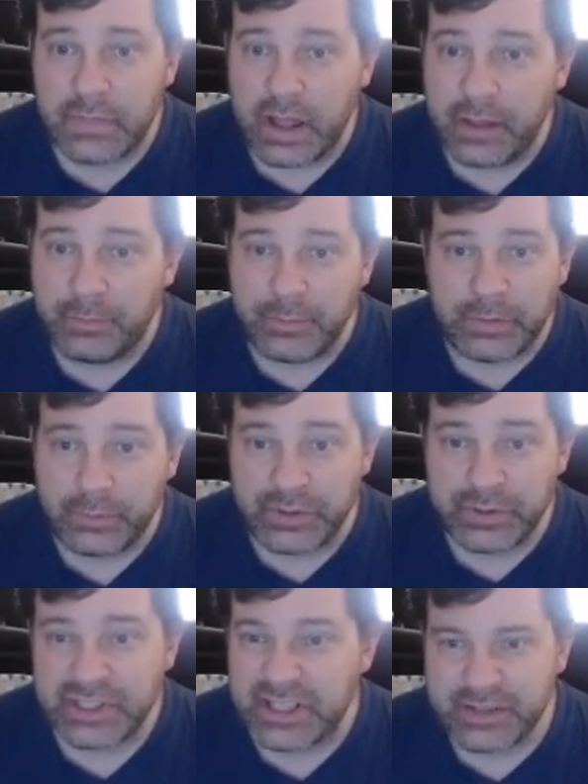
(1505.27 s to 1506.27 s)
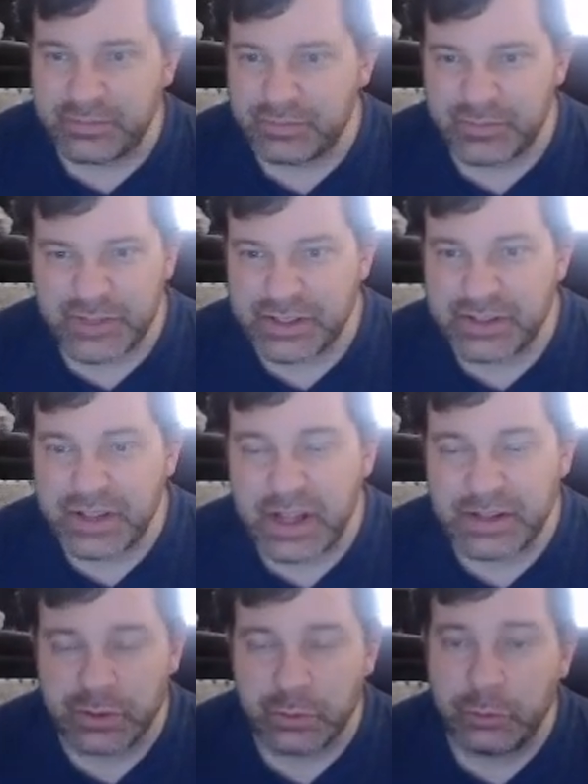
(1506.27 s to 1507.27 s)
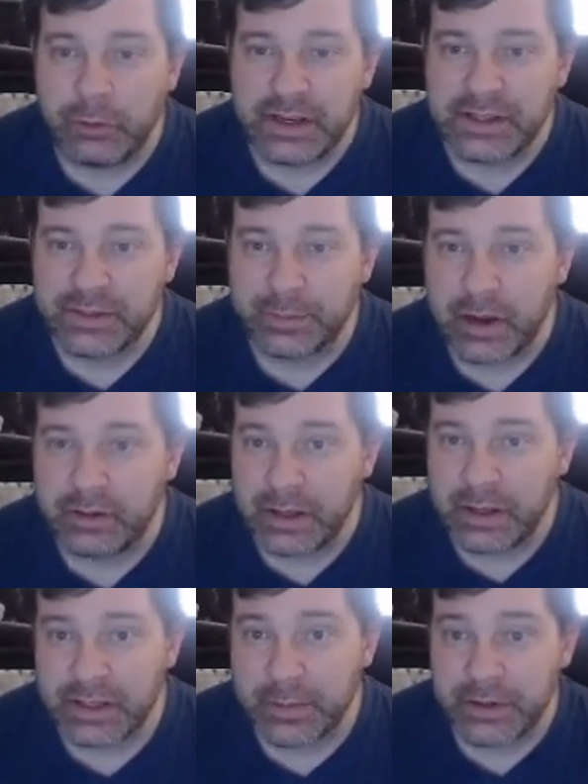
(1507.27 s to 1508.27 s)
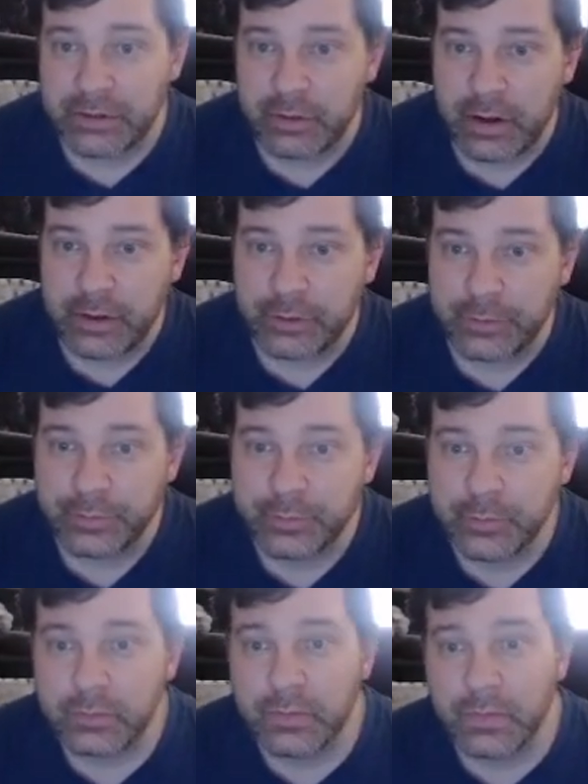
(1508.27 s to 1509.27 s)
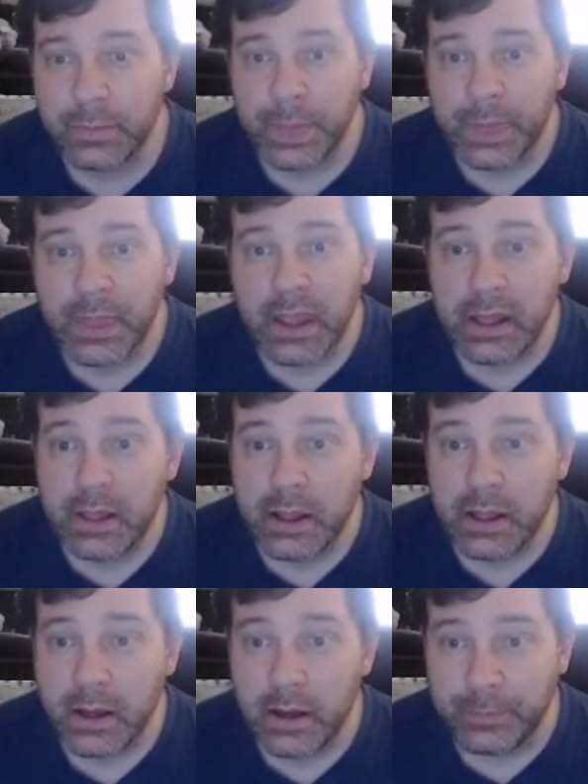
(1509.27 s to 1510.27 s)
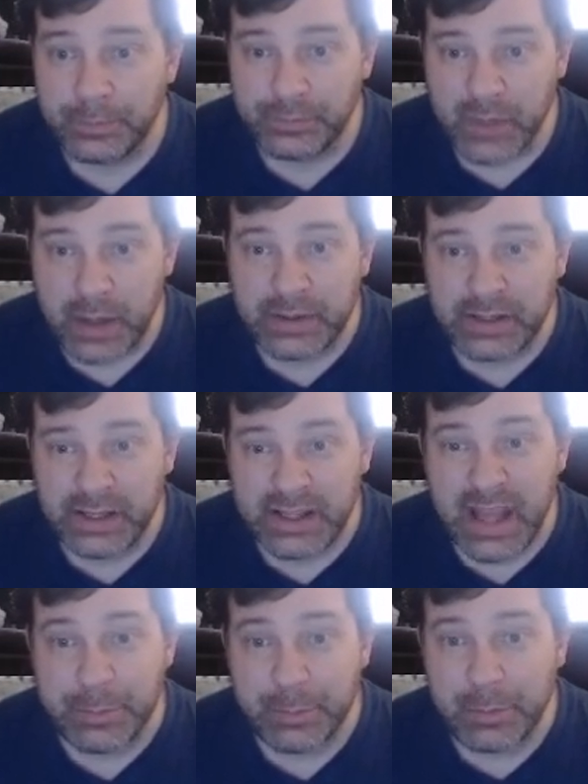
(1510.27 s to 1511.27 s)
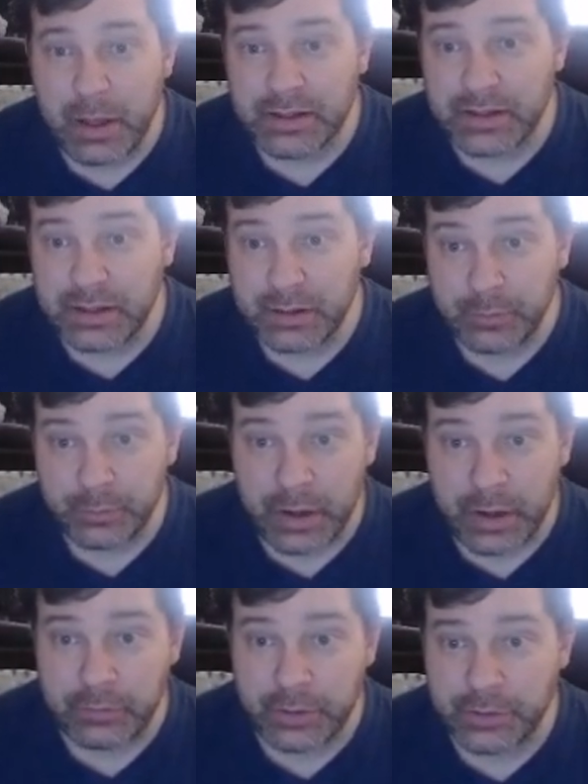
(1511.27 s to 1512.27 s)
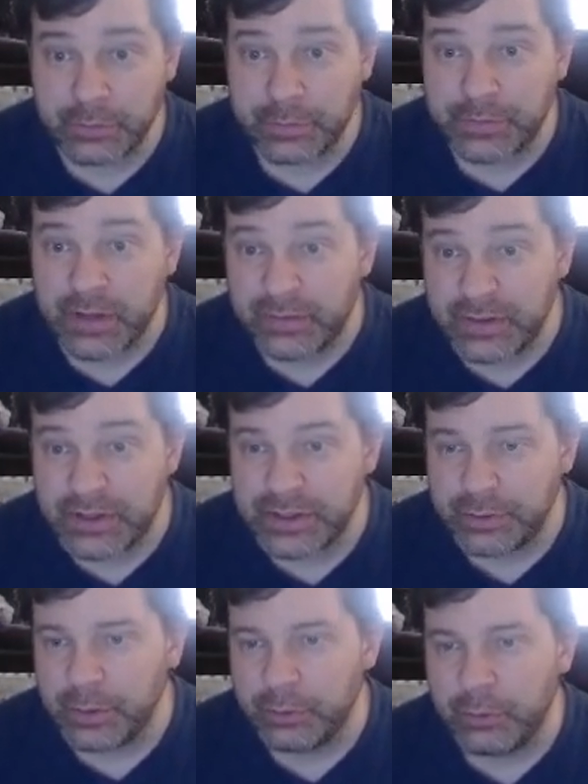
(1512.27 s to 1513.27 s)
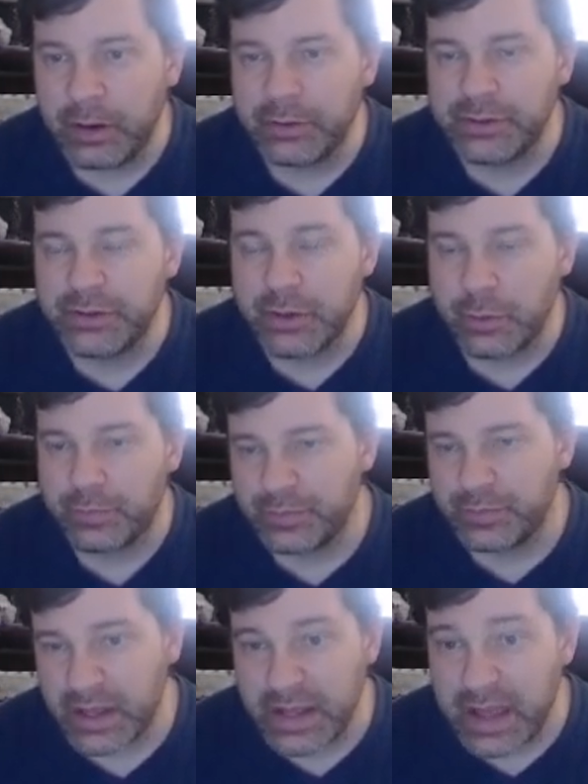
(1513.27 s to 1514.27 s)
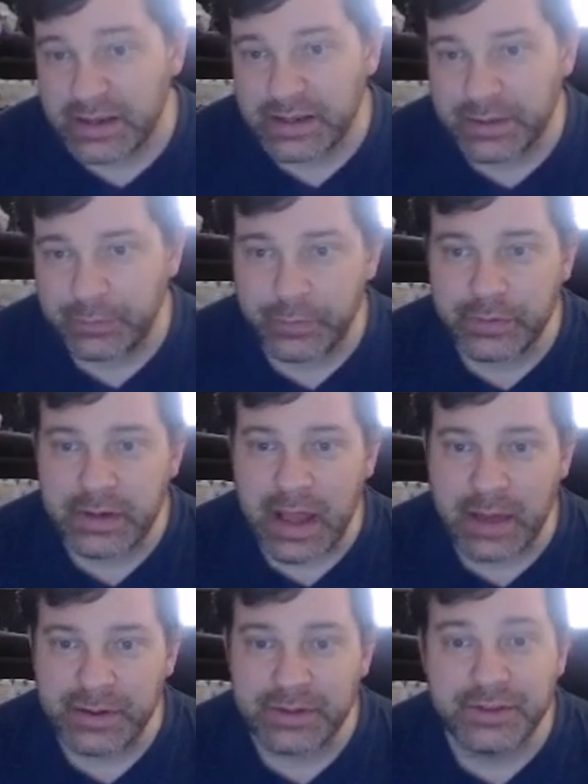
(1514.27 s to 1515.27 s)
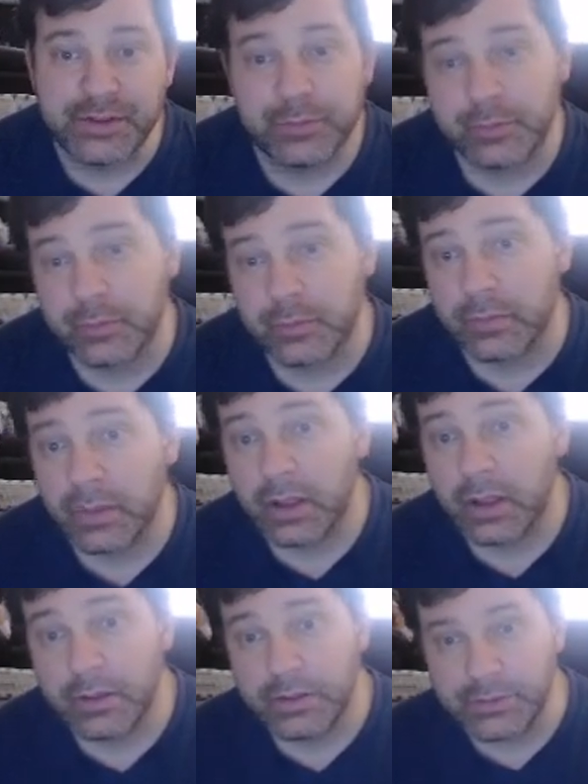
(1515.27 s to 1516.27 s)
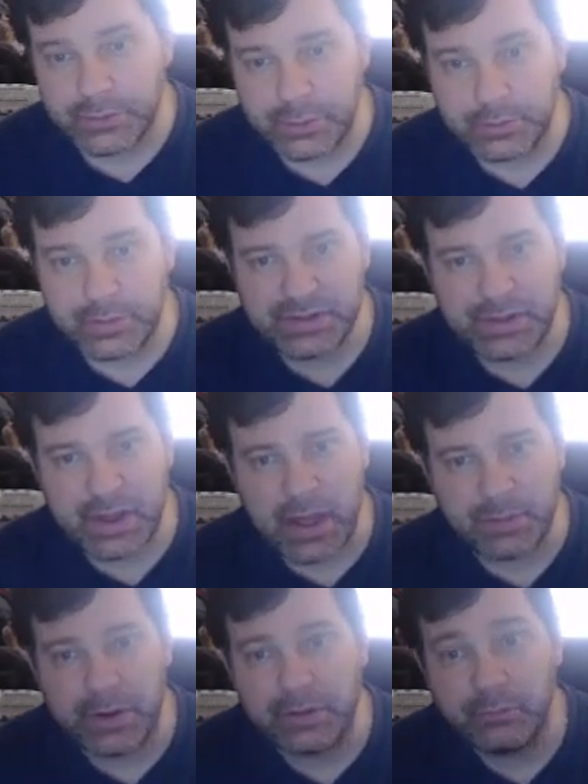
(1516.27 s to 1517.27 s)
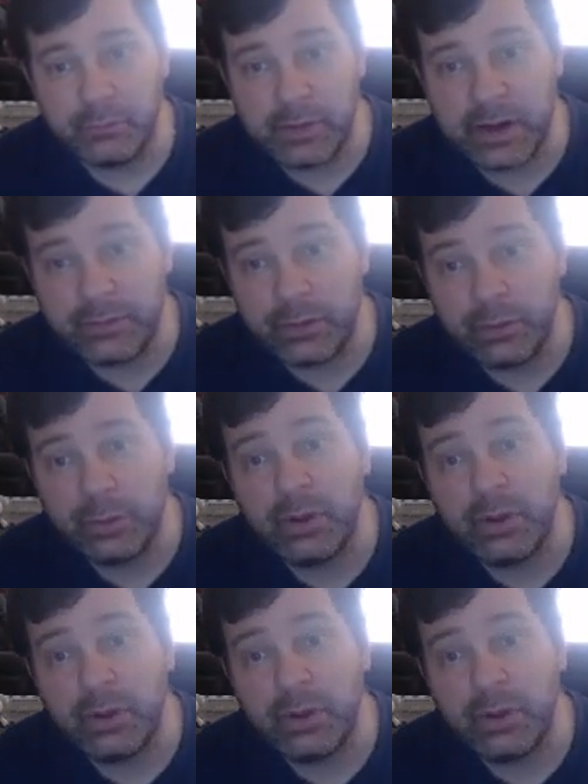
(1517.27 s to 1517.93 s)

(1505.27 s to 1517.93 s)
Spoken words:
Unfortunately, just not so great as a commander either. I mean, he can be blocked by creatures with toughness 3 or greater, so he can get through for damage. So there is that, but whenever